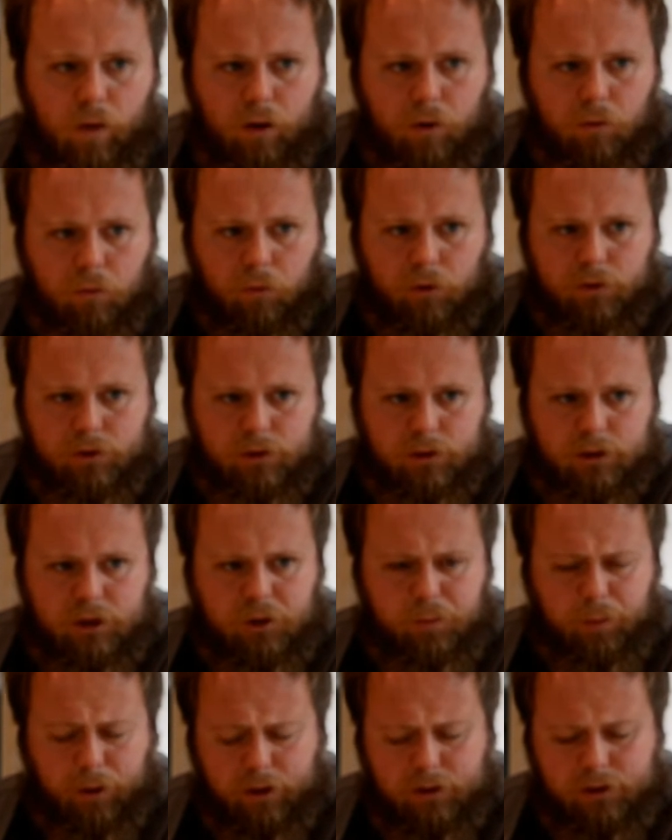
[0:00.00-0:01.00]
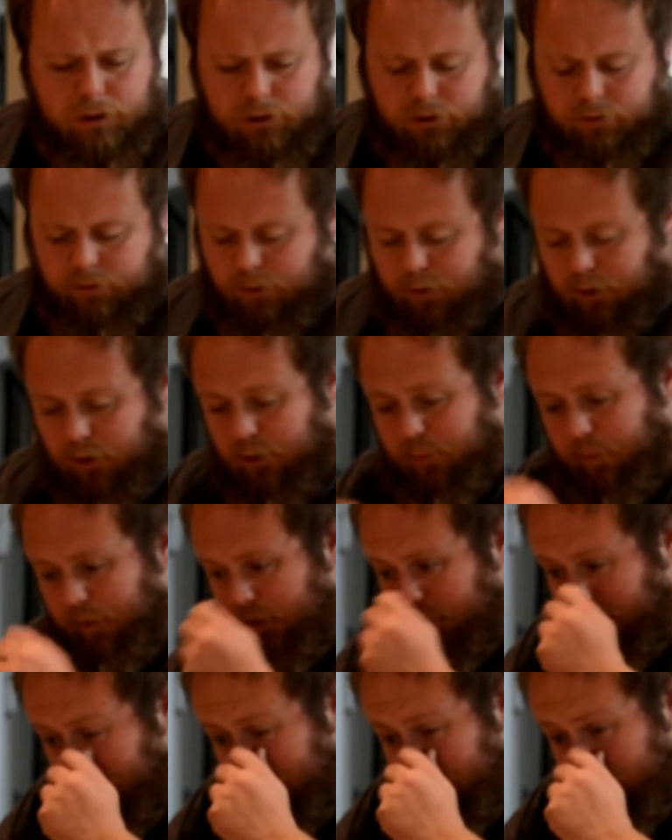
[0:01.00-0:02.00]
wasn't as spicy as I was
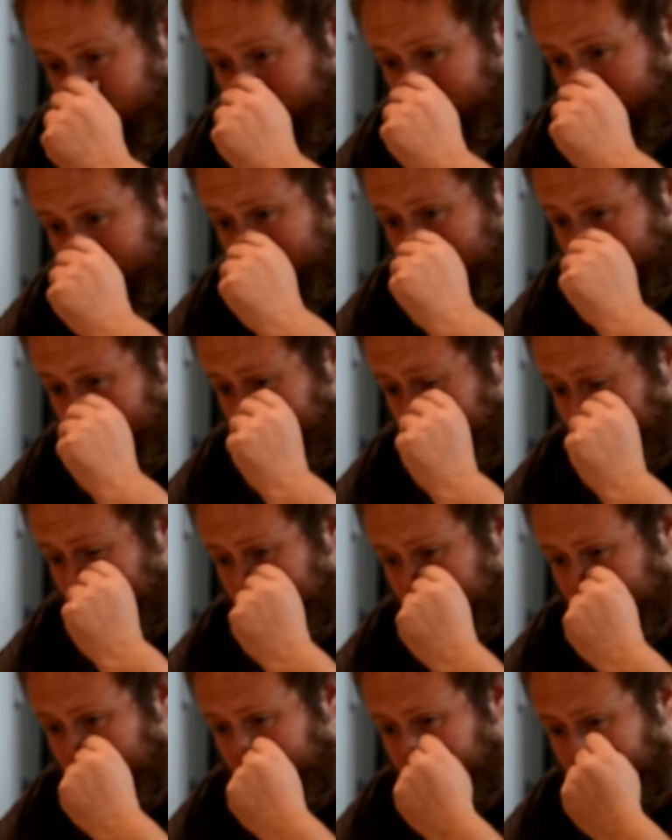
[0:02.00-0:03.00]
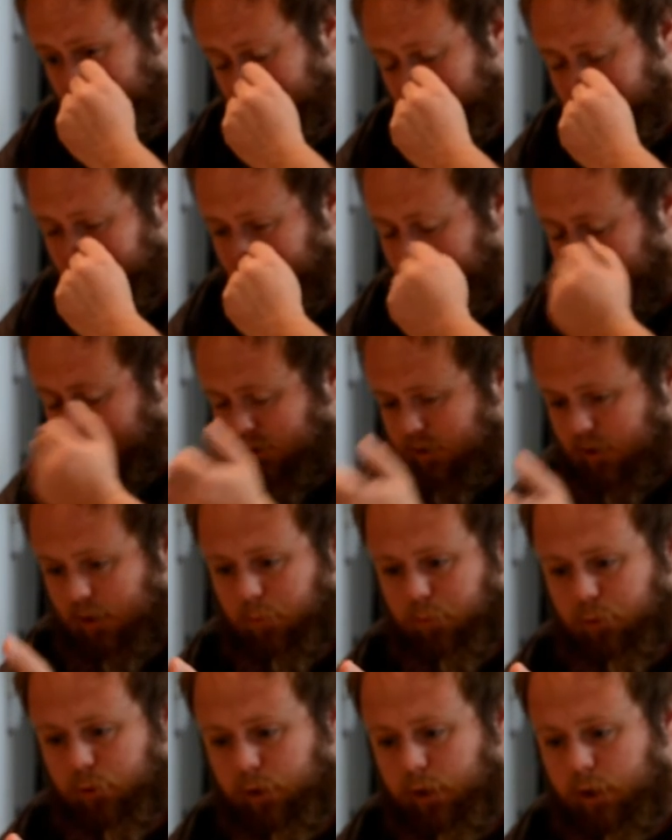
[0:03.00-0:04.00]
expecting it to be, considering the chilies that I
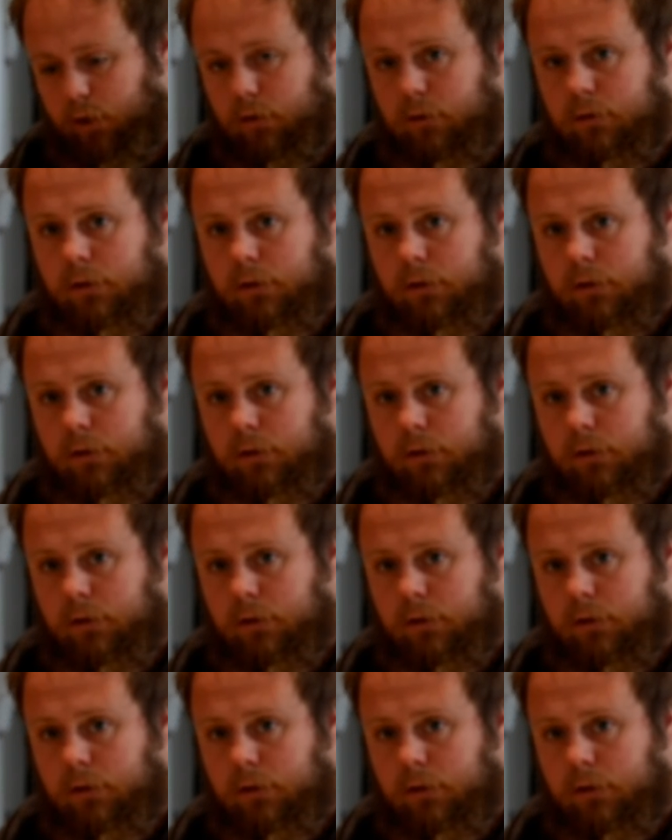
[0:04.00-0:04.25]
put in.